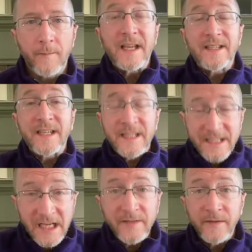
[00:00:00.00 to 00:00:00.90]
has
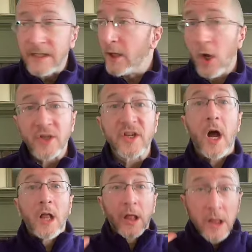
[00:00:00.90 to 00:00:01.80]
successfully lost
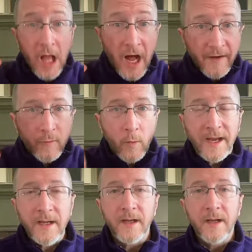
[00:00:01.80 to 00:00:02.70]
a lot of
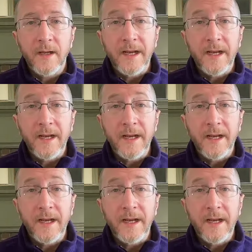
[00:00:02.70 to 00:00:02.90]
weight,